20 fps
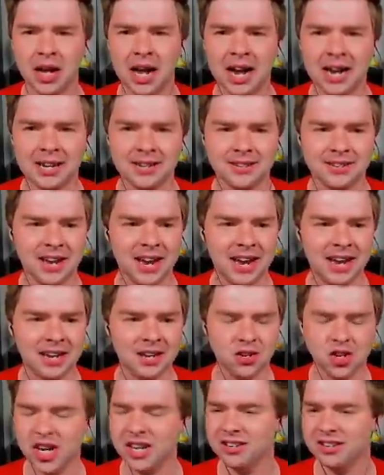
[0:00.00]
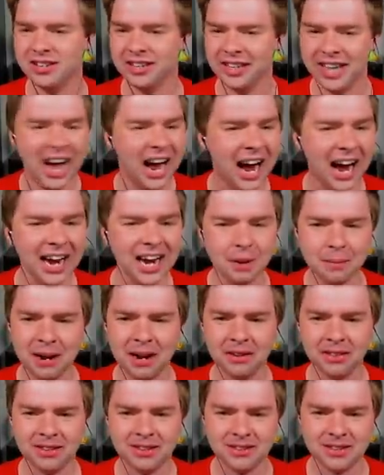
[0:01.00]
what I say. Just lie
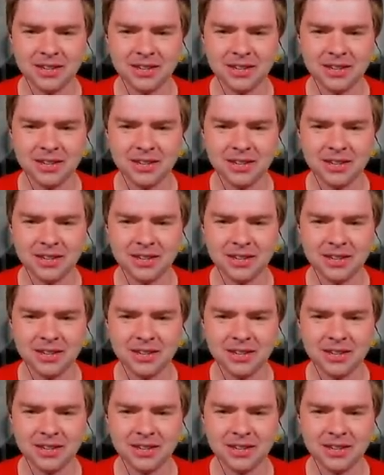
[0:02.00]
about the